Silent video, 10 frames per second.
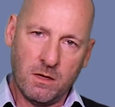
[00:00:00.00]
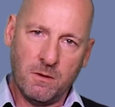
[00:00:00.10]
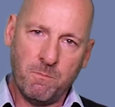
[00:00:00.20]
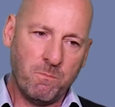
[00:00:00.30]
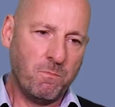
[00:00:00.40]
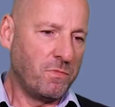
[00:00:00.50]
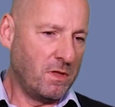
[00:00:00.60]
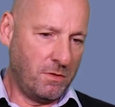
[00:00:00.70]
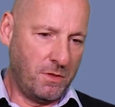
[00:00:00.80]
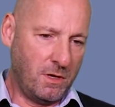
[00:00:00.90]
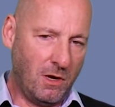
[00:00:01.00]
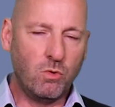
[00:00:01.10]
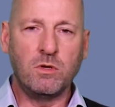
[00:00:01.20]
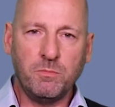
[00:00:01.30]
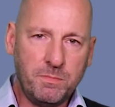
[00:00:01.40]
the
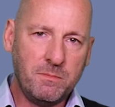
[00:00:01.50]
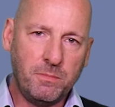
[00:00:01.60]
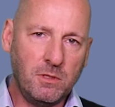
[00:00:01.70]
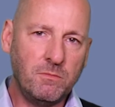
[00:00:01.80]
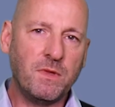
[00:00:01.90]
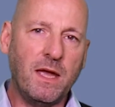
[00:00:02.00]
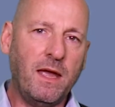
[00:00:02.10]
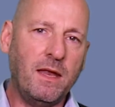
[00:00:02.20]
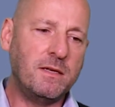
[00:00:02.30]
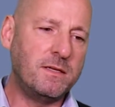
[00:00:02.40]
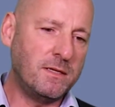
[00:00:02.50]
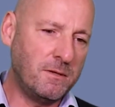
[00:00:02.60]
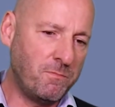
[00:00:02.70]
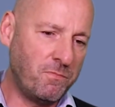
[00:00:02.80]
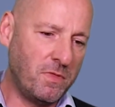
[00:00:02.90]
local people, and
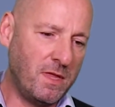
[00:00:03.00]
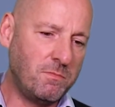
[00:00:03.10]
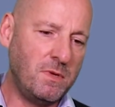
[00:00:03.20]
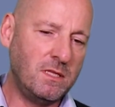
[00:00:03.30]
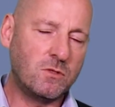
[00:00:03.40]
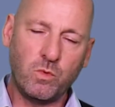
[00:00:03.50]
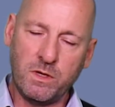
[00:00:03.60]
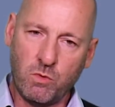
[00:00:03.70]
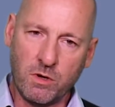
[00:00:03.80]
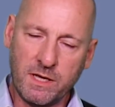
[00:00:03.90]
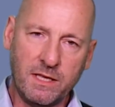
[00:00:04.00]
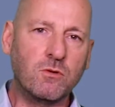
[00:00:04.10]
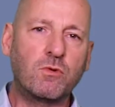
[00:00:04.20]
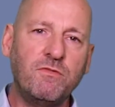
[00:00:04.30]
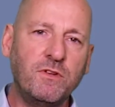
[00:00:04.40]
that means we work
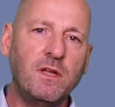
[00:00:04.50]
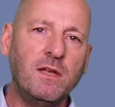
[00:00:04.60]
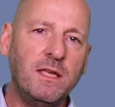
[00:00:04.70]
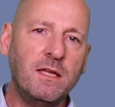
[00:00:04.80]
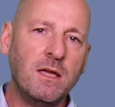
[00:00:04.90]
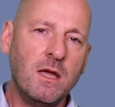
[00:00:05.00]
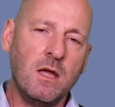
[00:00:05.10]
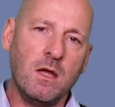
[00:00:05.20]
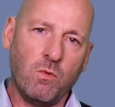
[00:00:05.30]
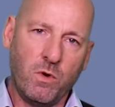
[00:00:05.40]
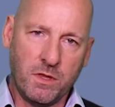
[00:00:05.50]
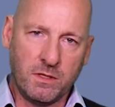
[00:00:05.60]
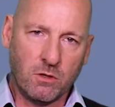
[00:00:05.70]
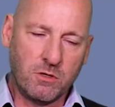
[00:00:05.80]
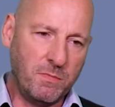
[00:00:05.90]
ethnographically with a
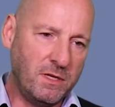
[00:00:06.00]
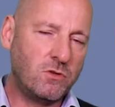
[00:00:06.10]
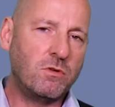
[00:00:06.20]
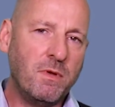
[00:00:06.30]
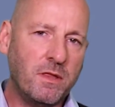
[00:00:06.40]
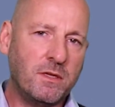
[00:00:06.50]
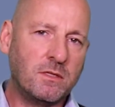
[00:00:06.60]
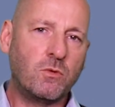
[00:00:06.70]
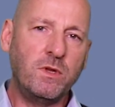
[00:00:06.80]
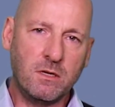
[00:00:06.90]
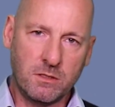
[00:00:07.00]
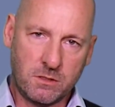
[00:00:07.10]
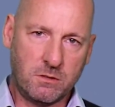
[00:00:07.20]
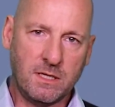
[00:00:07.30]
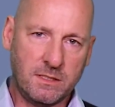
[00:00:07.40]
documentary method,
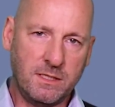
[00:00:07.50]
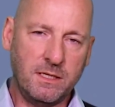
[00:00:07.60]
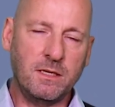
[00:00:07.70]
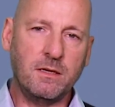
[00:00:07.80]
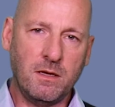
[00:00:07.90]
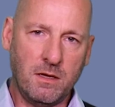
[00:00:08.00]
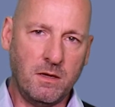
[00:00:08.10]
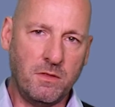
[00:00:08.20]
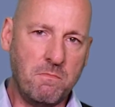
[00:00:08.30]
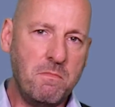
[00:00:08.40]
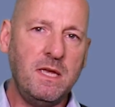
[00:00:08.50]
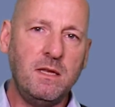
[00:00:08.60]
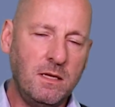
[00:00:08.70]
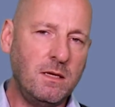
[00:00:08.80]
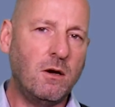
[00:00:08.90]
reconstructing the
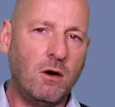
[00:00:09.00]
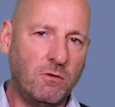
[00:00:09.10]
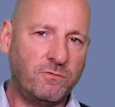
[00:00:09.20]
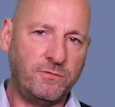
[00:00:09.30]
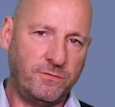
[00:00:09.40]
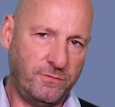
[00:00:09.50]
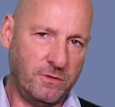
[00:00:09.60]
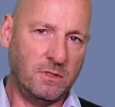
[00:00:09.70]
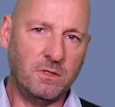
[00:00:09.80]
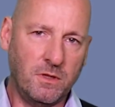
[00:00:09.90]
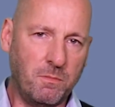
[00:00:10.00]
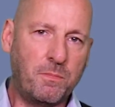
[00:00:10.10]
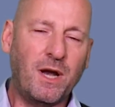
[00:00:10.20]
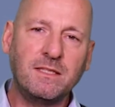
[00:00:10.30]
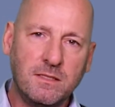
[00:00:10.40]
meaning of the
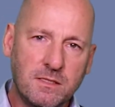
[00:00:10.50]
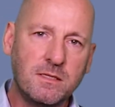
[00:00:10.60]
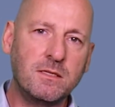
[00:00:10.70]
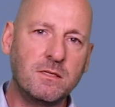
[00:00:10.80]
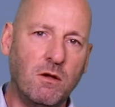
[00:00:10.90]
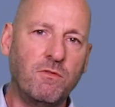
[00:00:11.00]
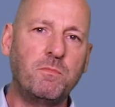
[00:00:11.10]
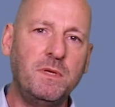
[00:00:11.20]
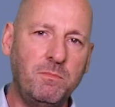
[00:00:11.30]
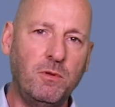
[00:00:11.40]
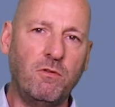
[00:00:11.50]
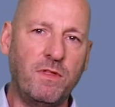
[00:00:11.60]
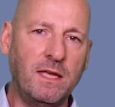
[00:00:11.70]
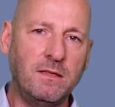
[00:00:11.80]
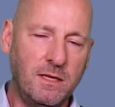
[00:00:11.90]
practices of the people, of
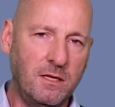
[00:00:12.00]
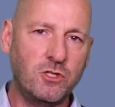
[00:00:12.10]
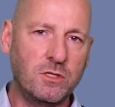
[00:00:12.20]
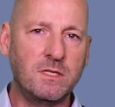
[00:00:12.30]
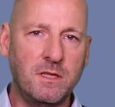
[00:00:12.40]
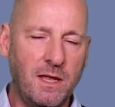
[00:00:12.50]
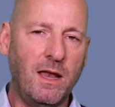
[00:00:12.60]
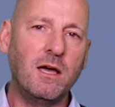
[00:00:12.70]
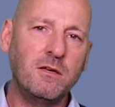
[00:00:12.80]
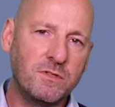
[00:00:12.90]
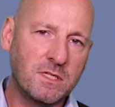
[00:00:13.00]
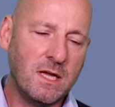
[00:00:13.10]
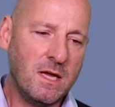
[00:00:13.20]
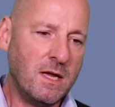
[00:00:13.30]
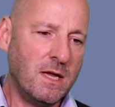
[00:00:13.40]
their intentions in their lives.
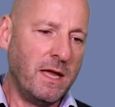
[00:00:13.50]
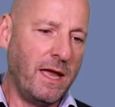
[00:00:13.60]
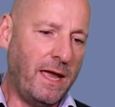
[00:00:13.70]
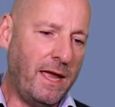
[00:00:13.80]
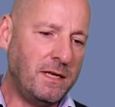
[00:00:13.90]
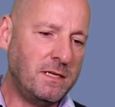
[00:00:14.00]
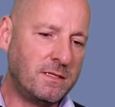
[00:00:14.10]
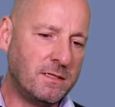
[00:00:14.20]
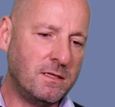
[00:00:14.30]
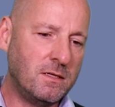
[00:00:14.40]
And